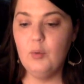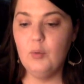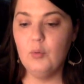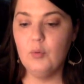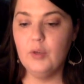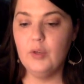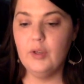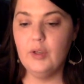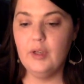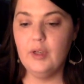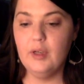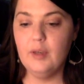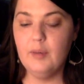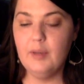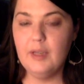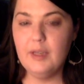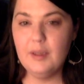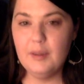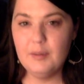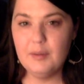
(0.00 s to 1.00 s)
really
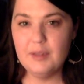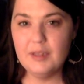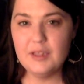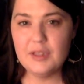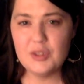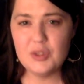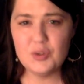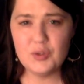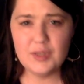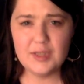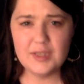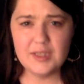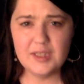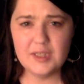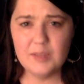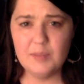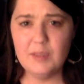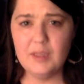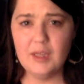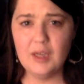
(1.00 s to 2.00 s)
like it
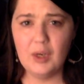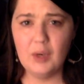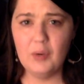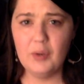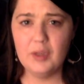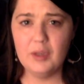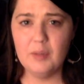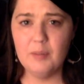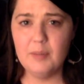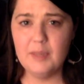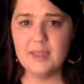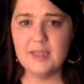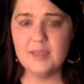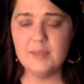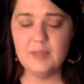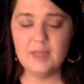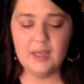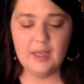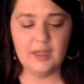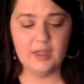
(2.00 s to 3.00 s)
stresses me out. Like it makes
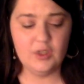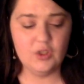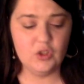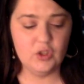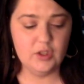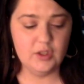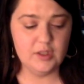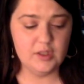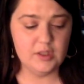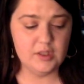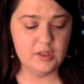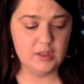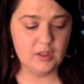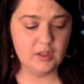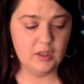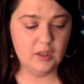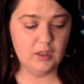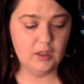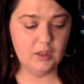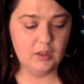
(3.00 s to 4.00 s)
me anxious
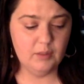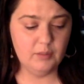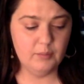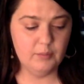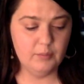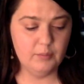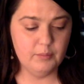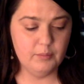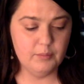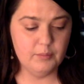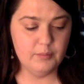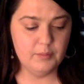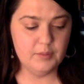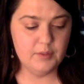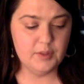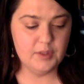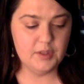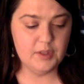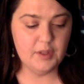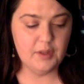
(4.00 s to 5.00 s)
to
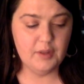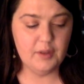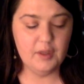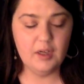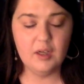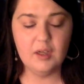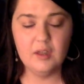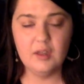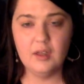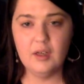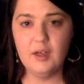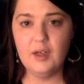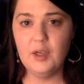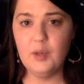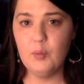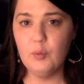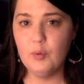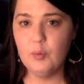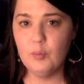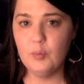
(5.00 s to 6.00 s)
think that
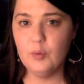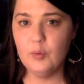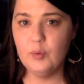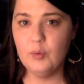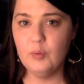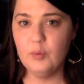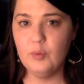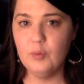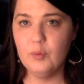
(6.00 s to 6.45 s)
anyone would,